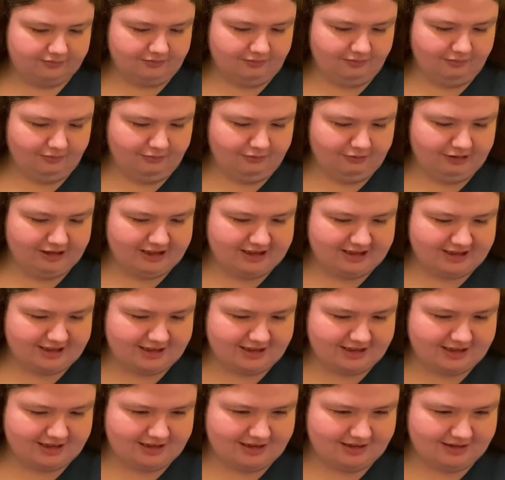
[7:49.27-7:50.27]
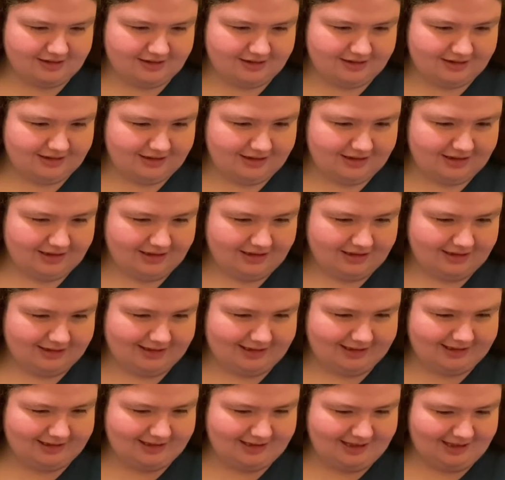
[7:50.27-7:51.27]
Which, at
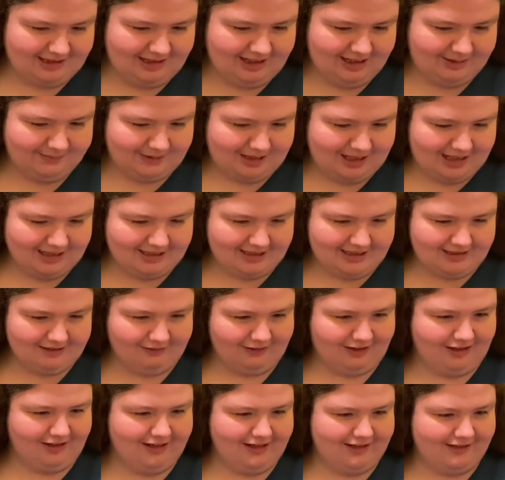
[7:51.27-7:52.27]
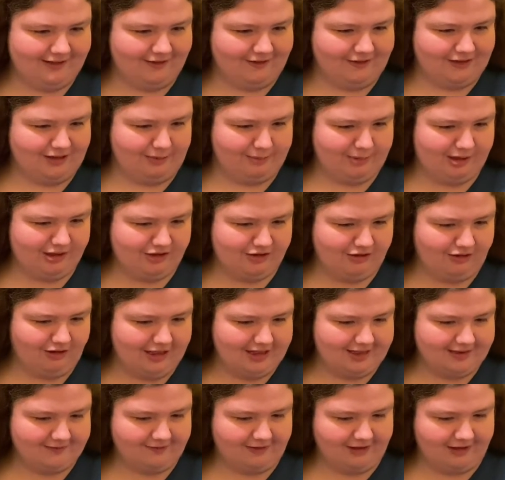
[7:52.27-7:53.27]
the time, I didn't realize it was elemental. I
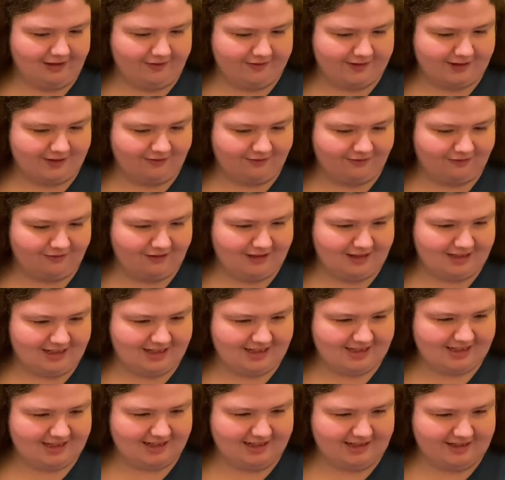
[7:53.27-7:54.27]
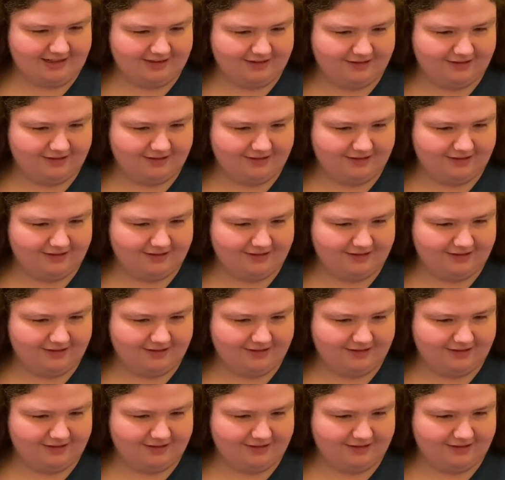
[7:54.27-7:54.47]
just thought it was a freak incident.